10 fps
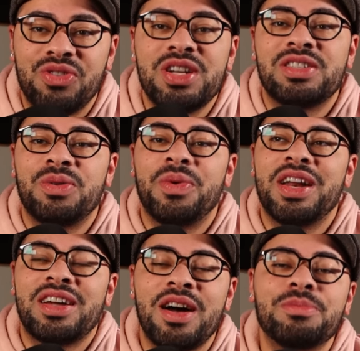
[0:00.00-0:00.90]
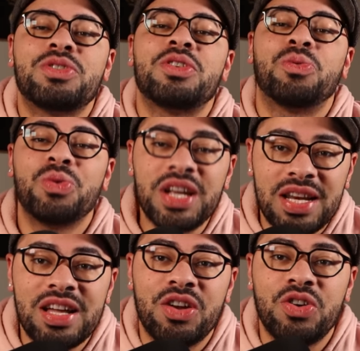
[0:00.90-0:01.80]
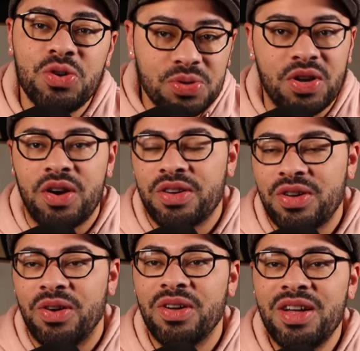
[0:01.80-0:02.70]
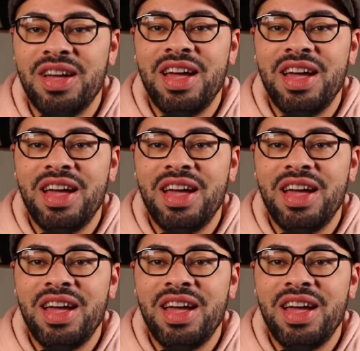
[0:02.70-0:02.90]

reason when it comes to reading a news article.